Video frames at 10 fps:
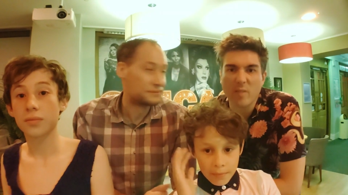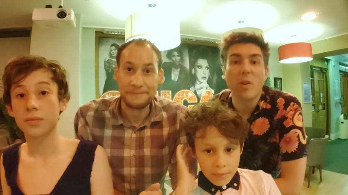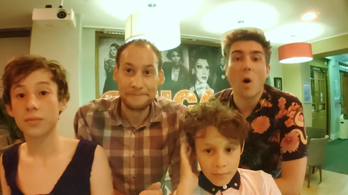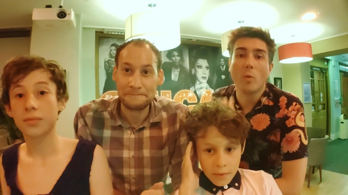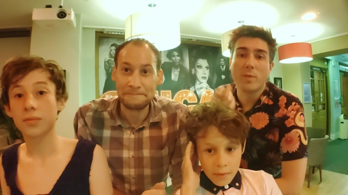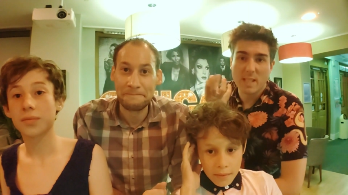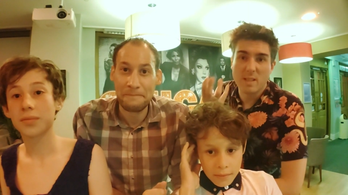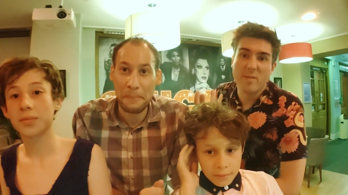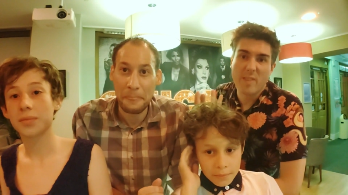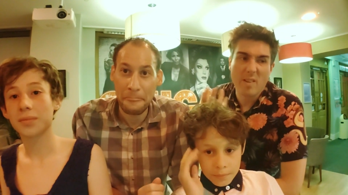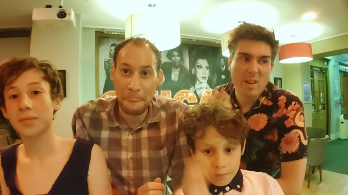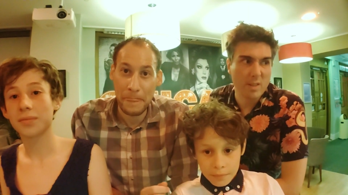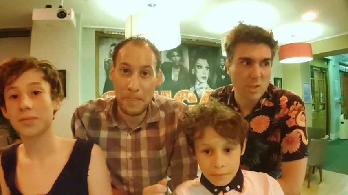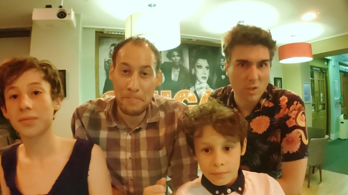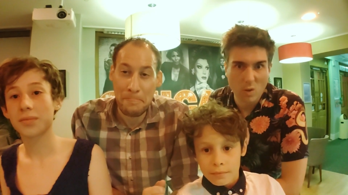Speaker 1: involved in the very
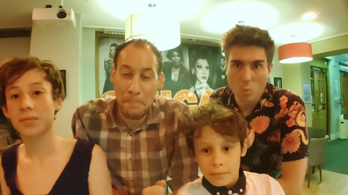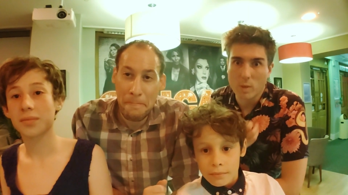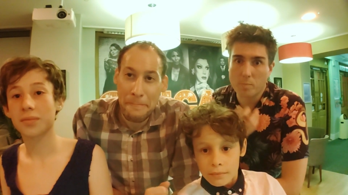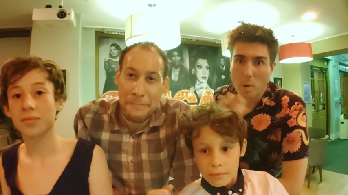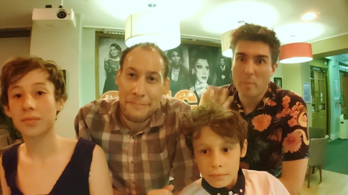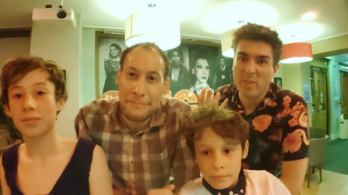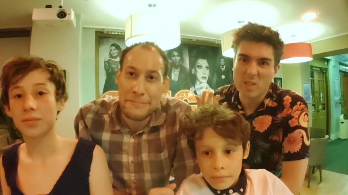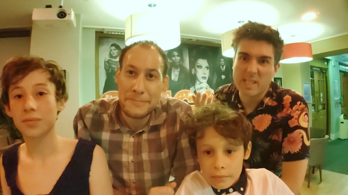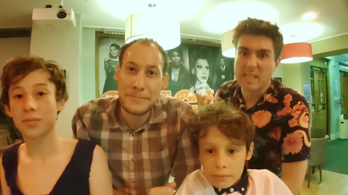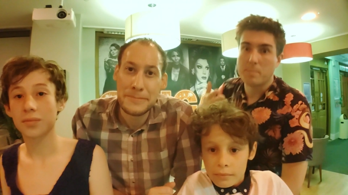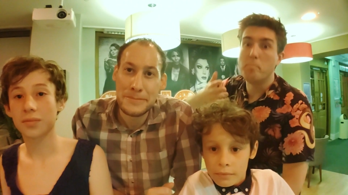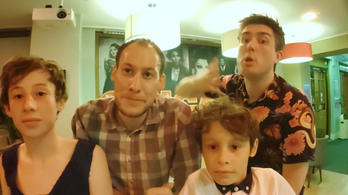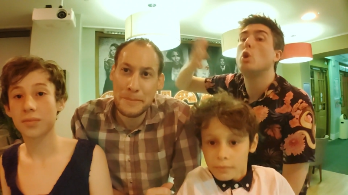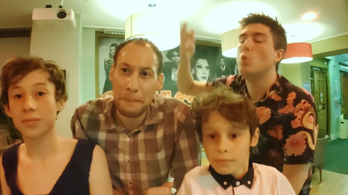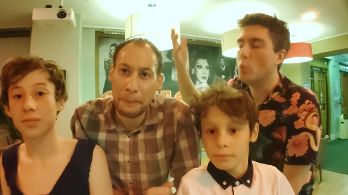original, was Bob Fosse's
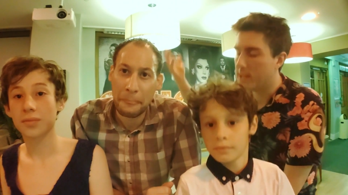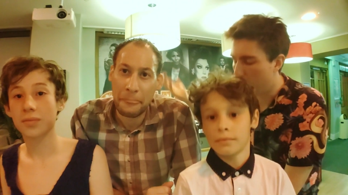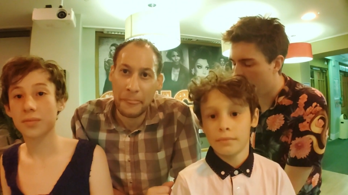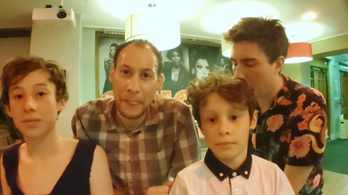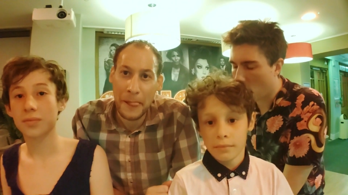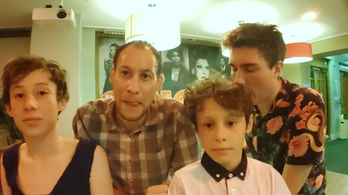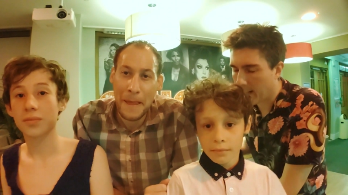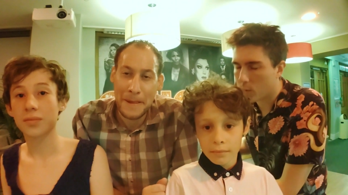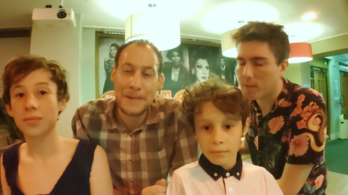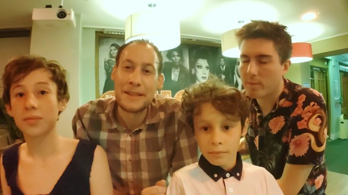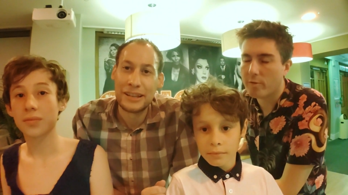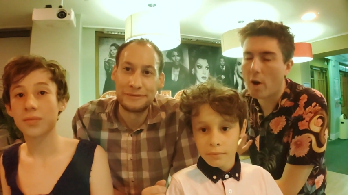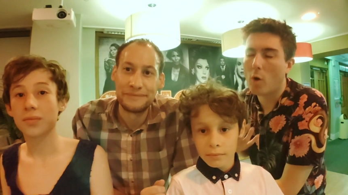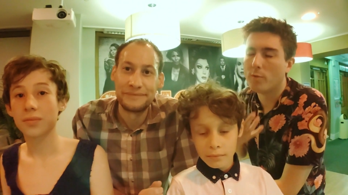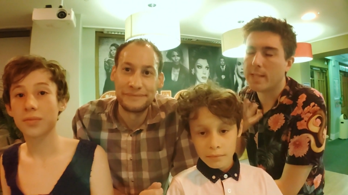muse in many ways, was
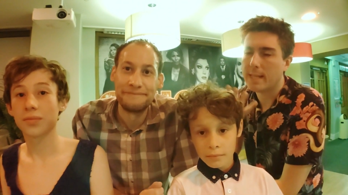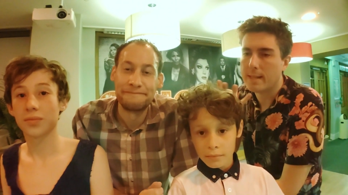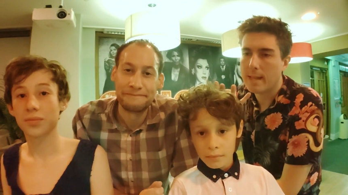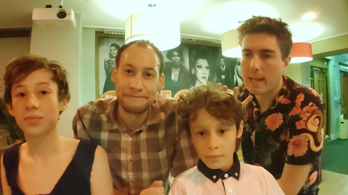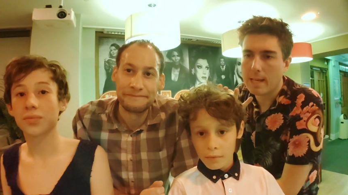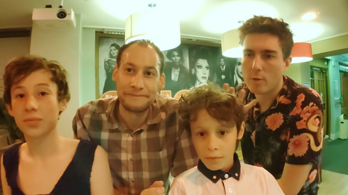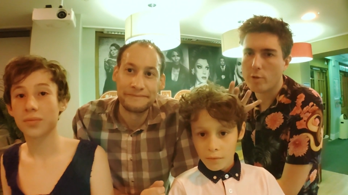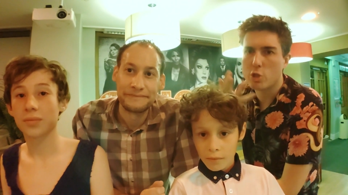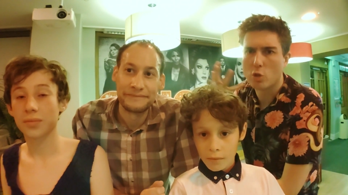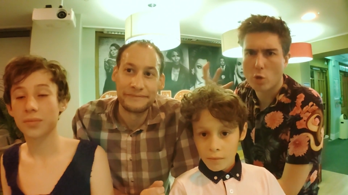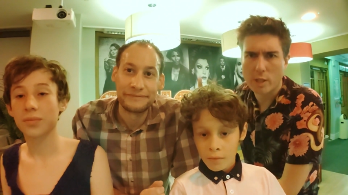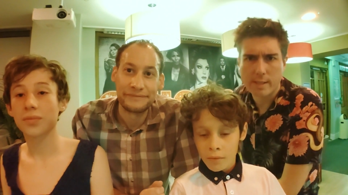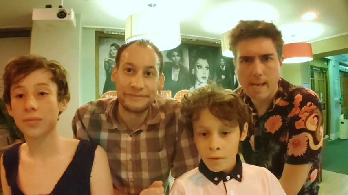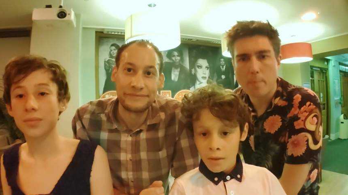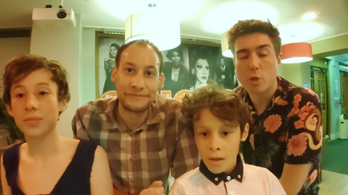involved in the original
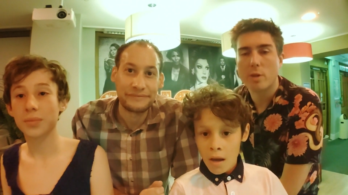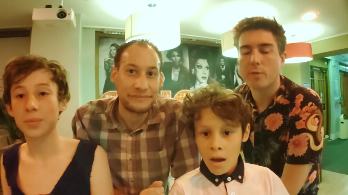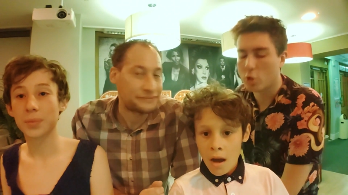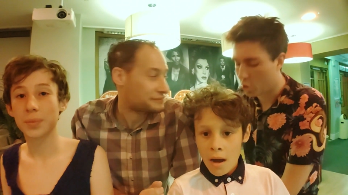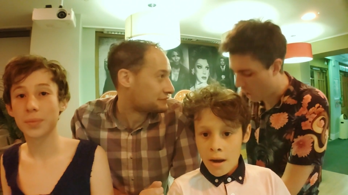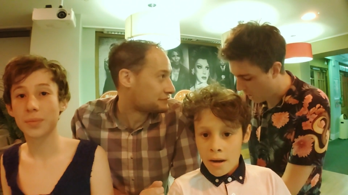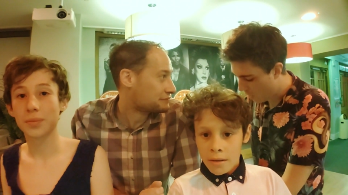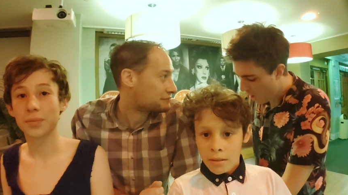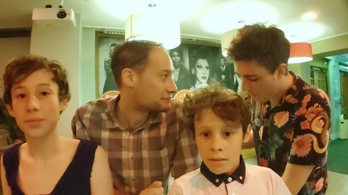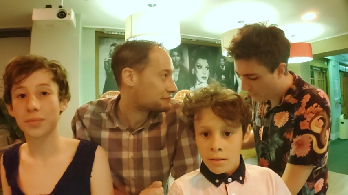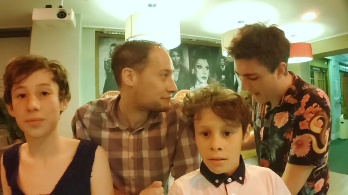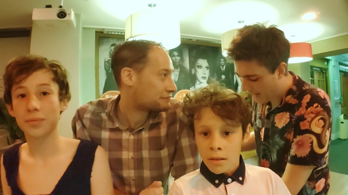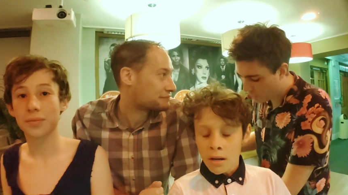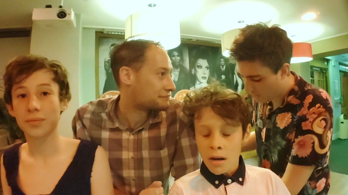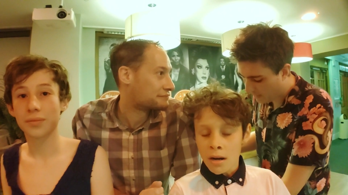conception of the show, but
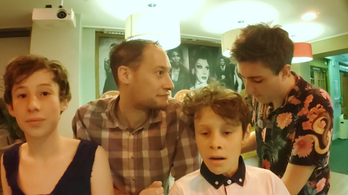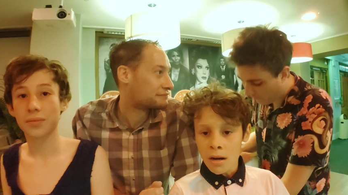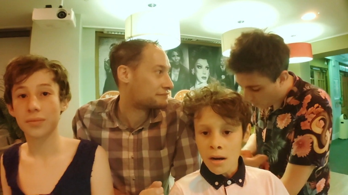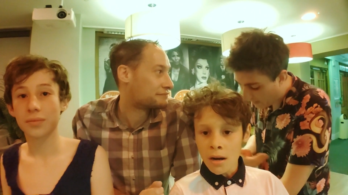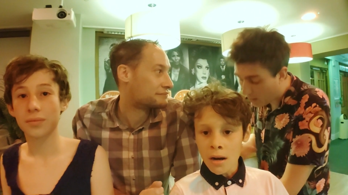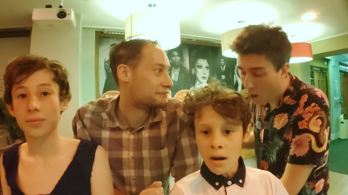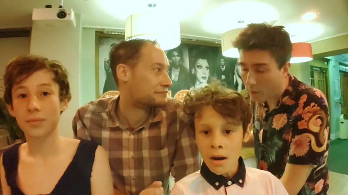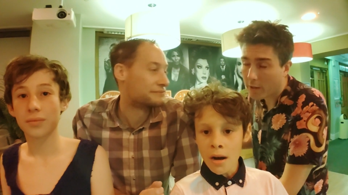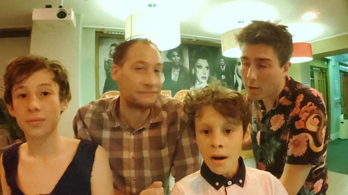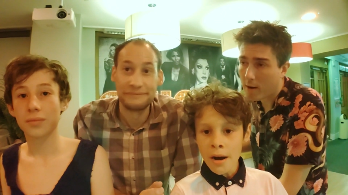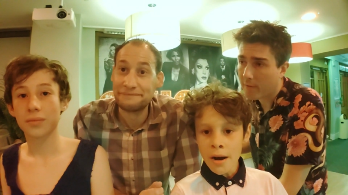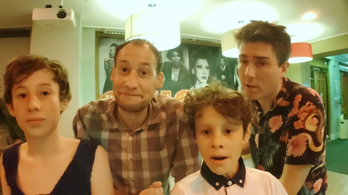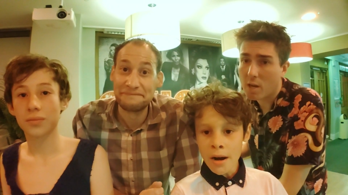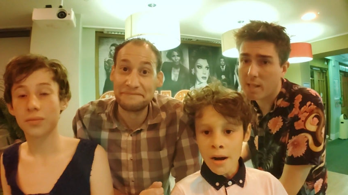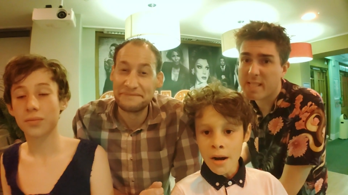actually fully choreographed
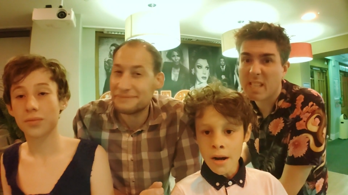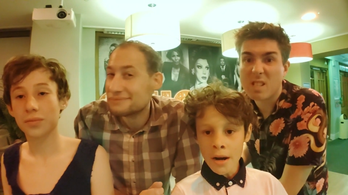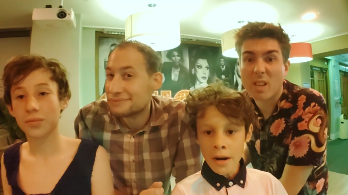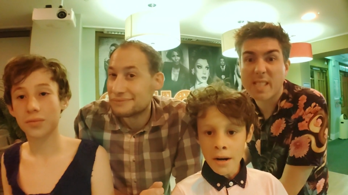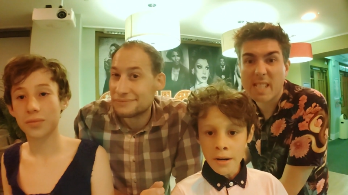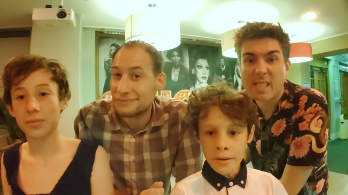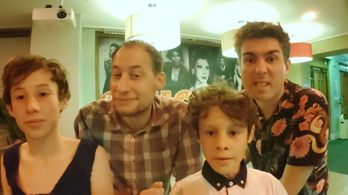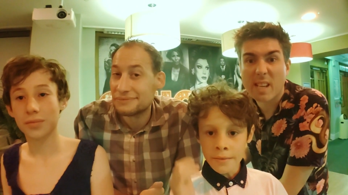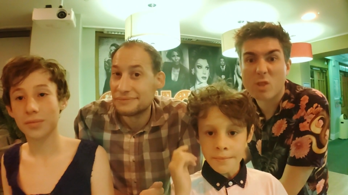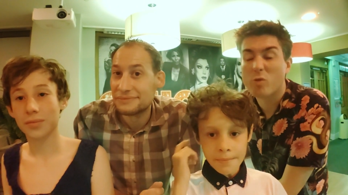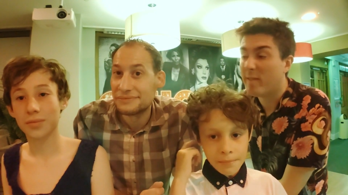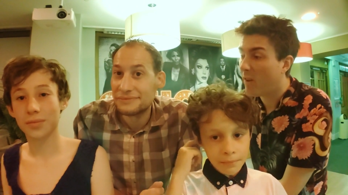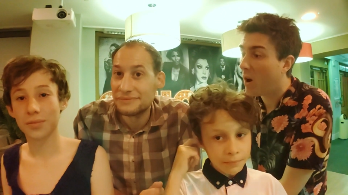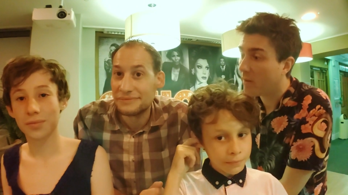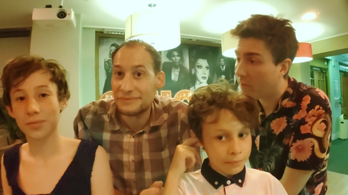the 1996
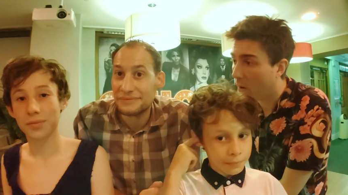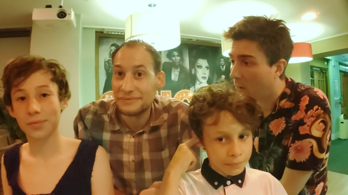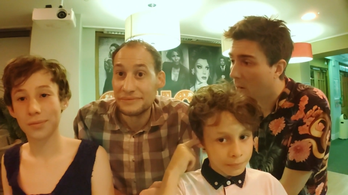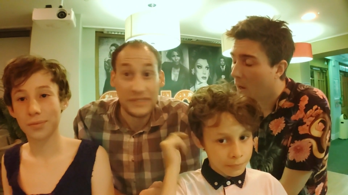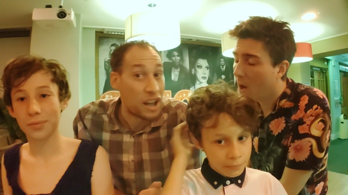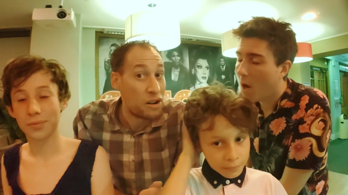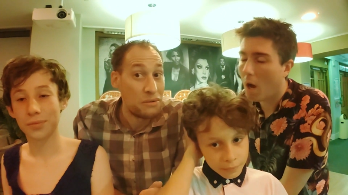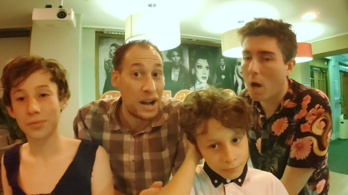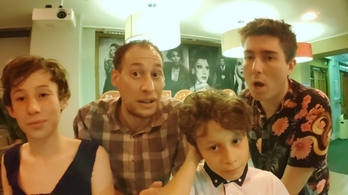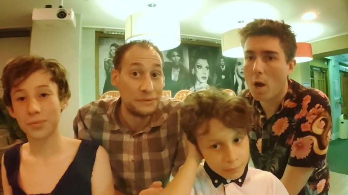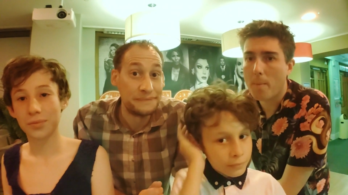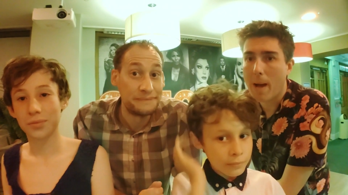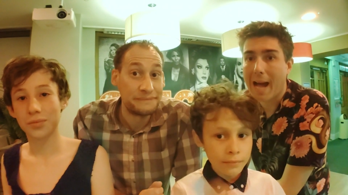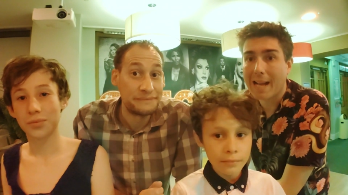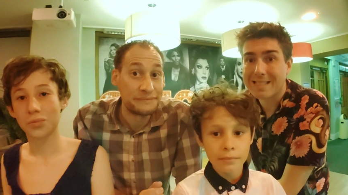revival. Oh, wow. Um,
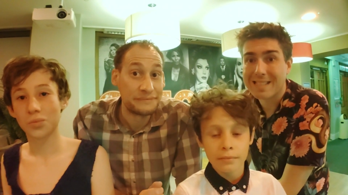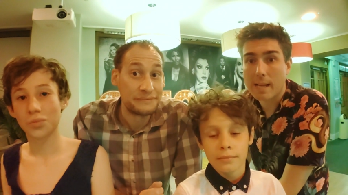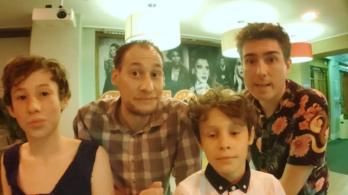and,